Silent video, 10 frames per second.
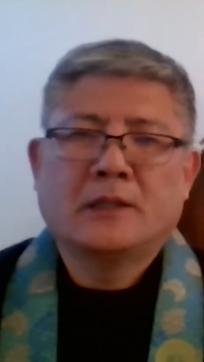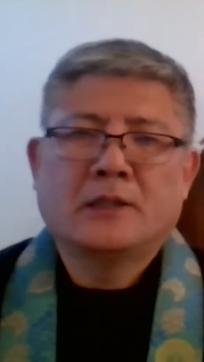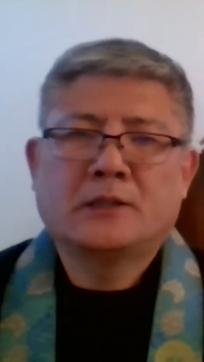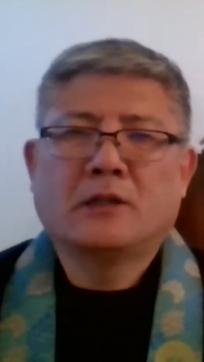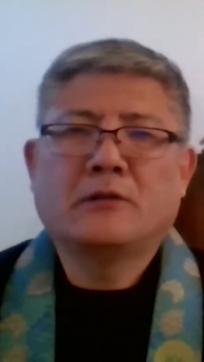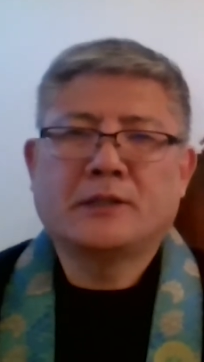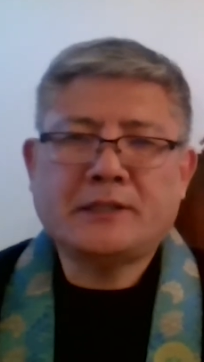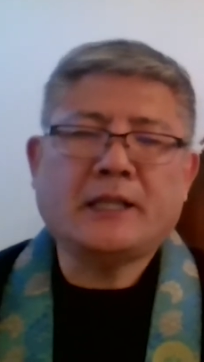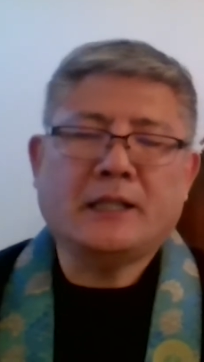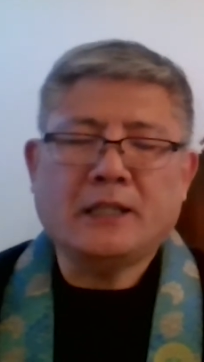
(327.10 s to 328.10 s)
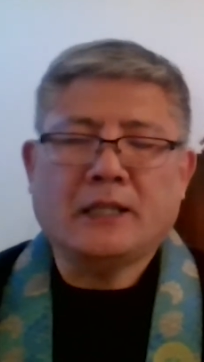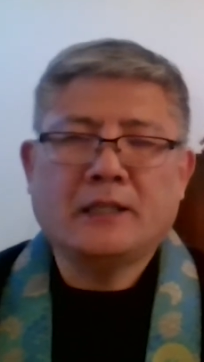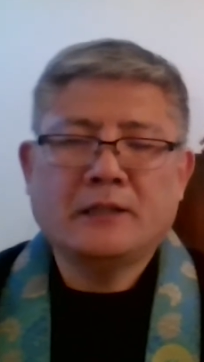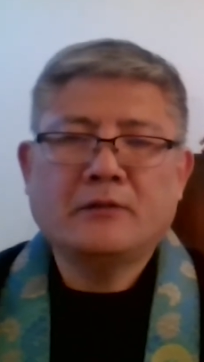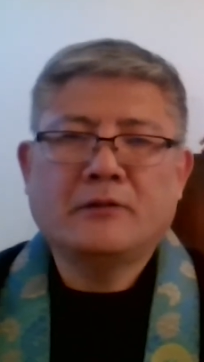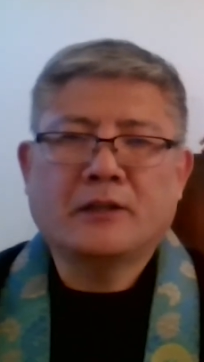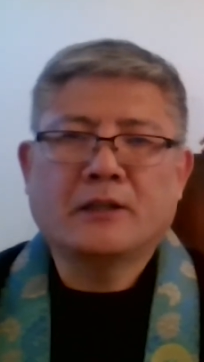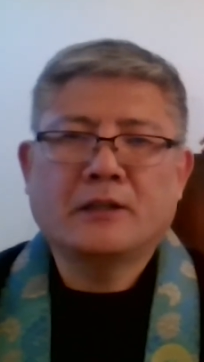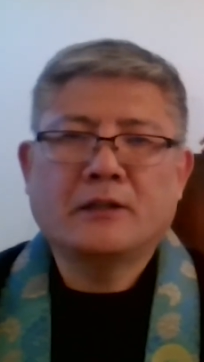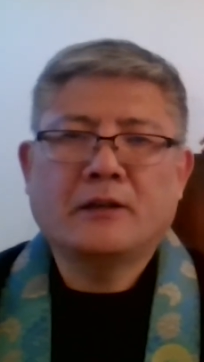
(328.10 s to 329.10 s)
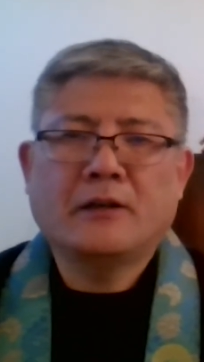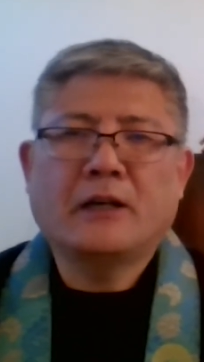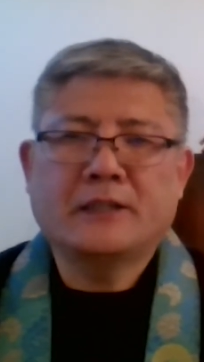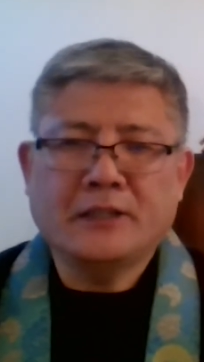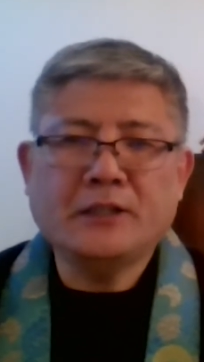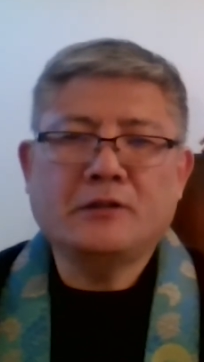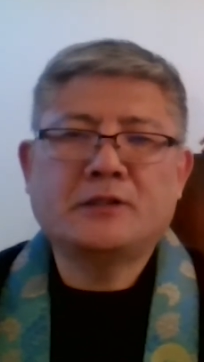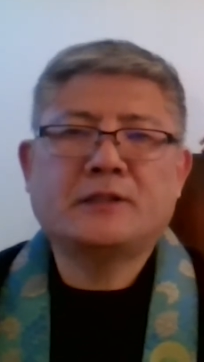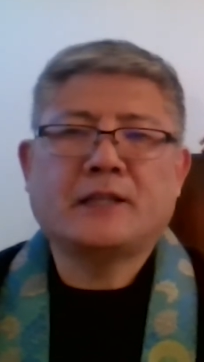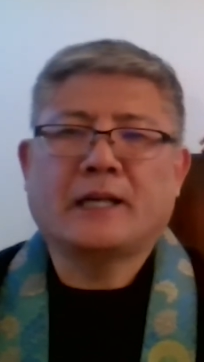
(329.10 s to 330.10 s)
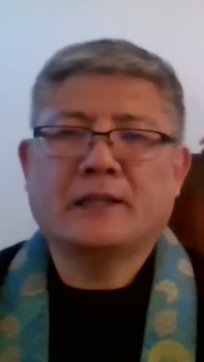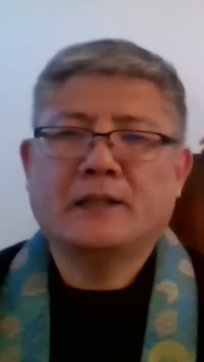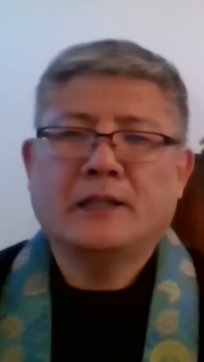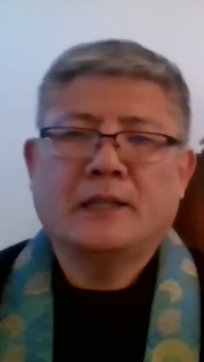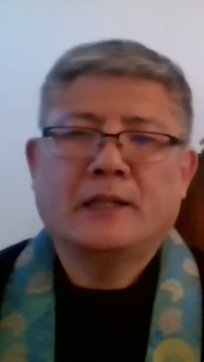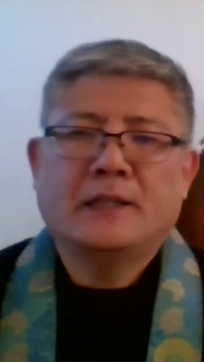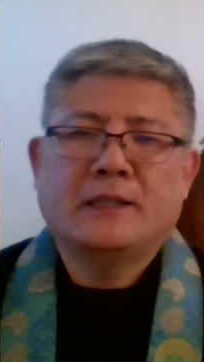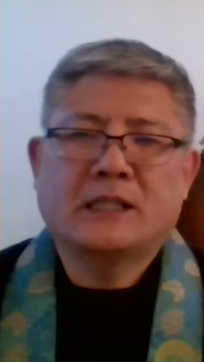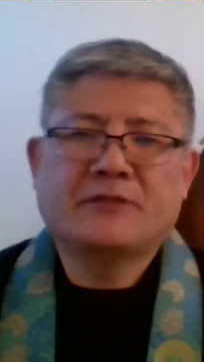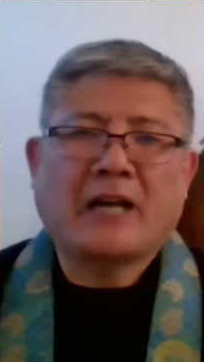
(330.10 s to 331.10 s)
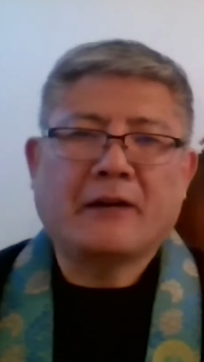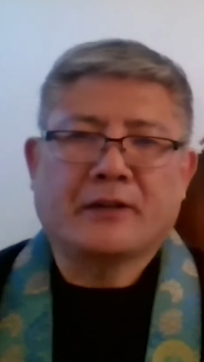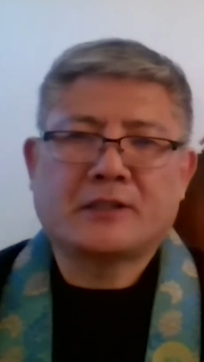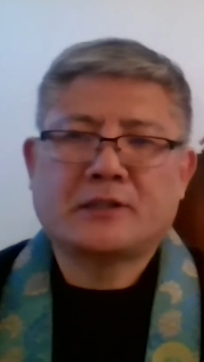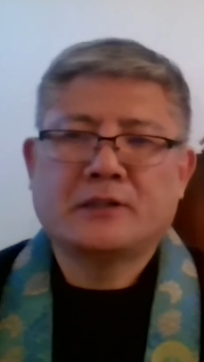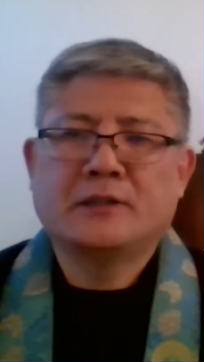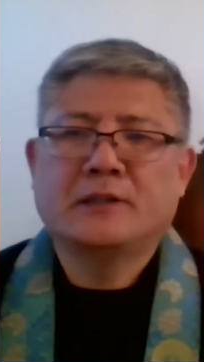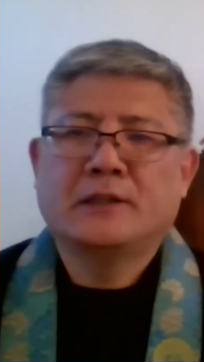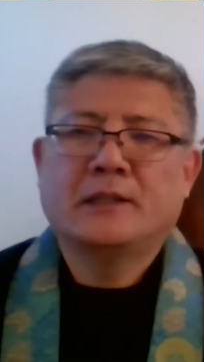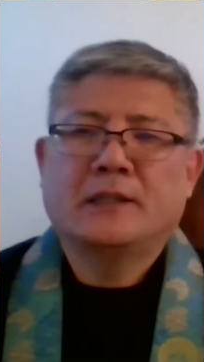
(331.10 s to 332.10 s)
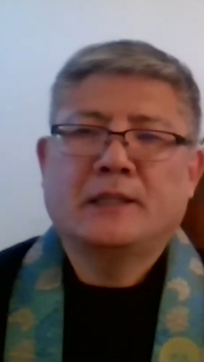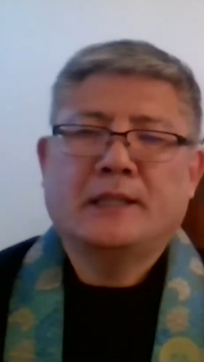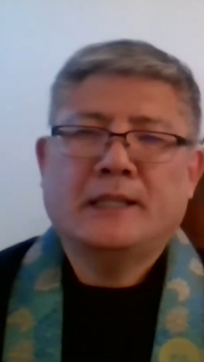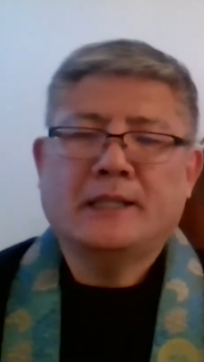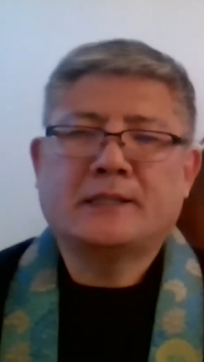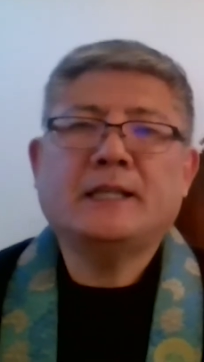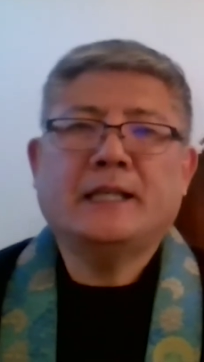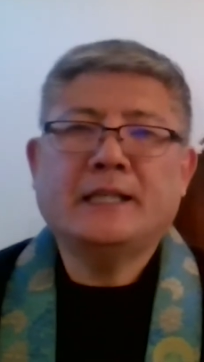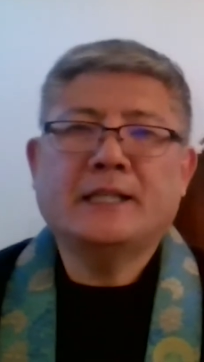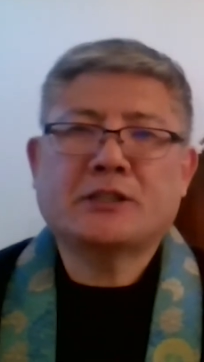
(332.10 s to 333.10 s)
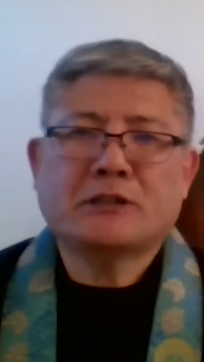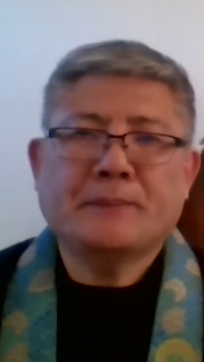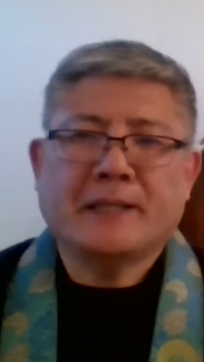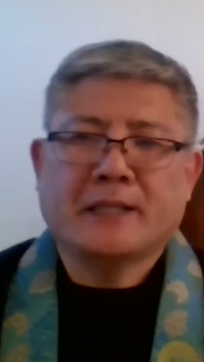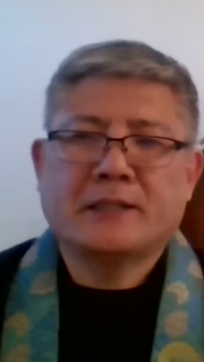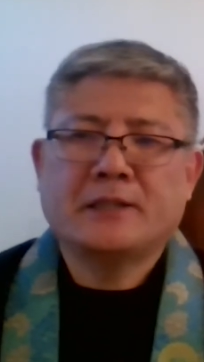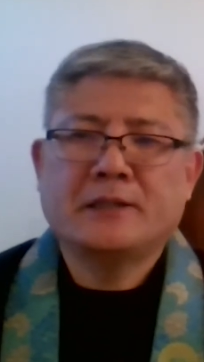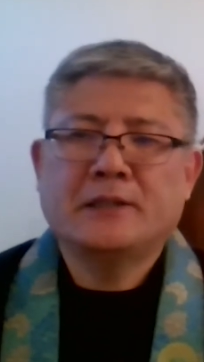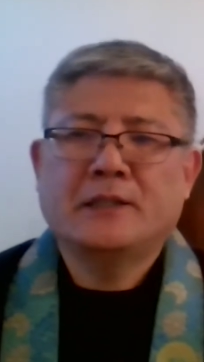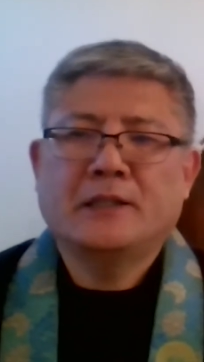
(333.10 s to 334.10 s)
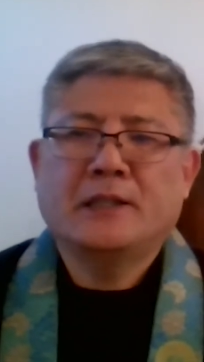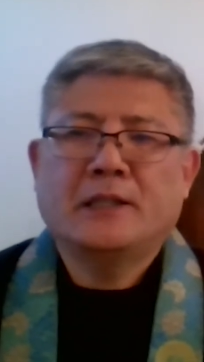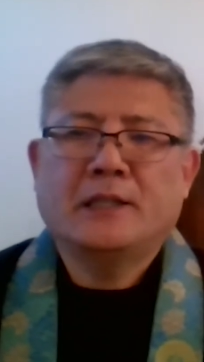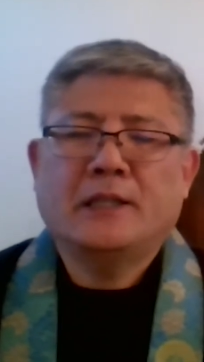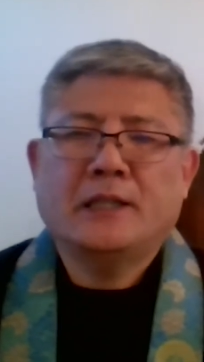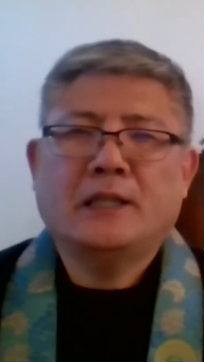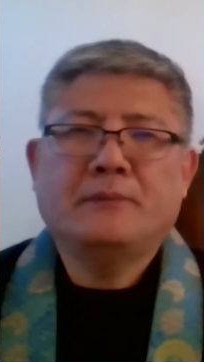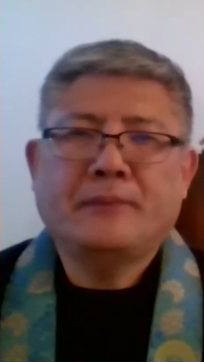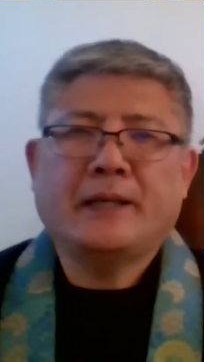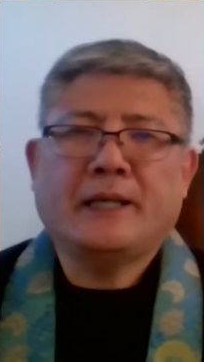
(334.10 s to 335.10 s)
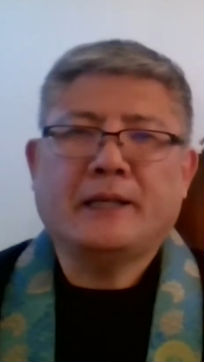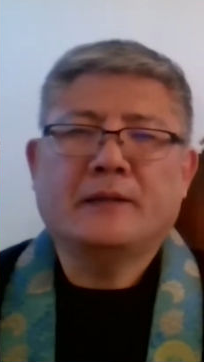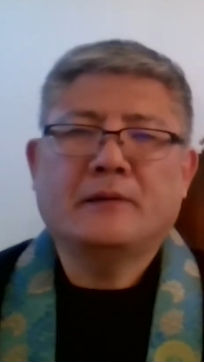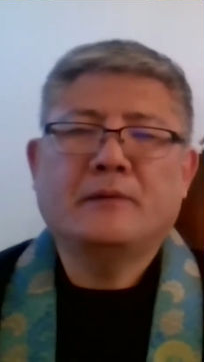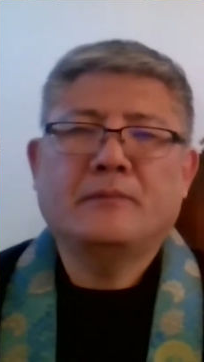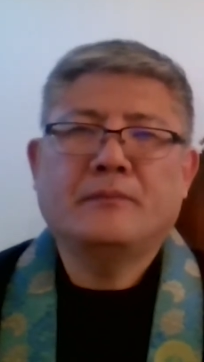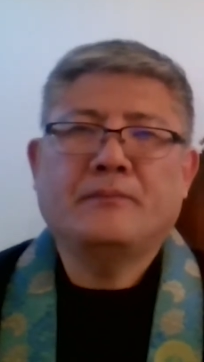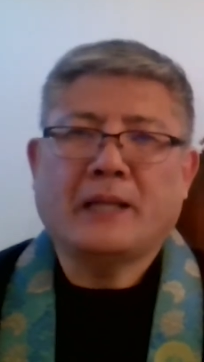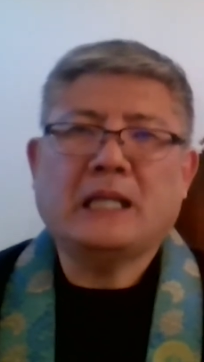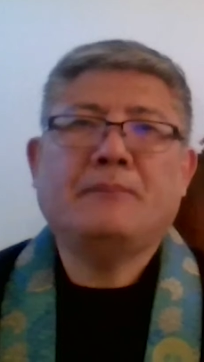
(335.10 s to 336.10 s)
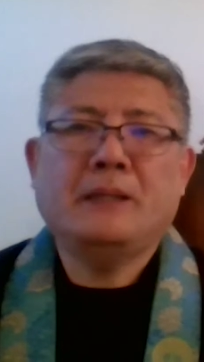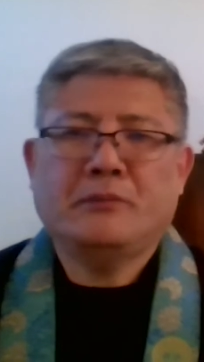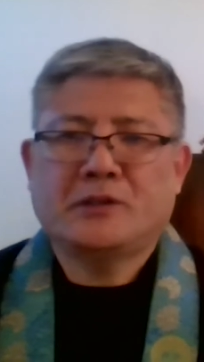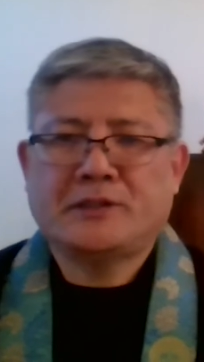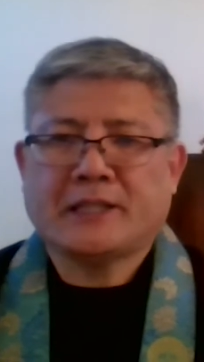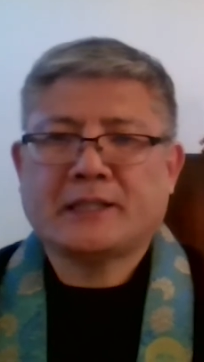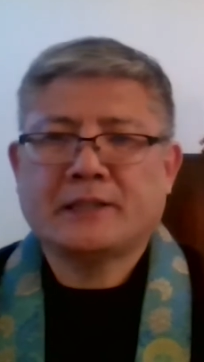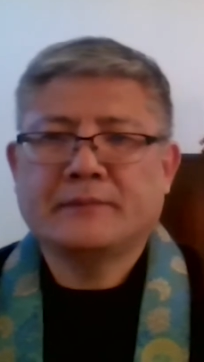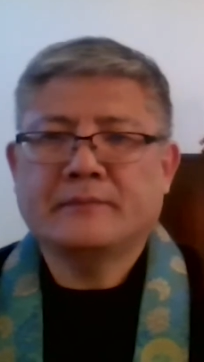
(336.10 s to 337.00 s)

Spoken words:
So we're on the news that this virus is indiscriminate in making many people sick.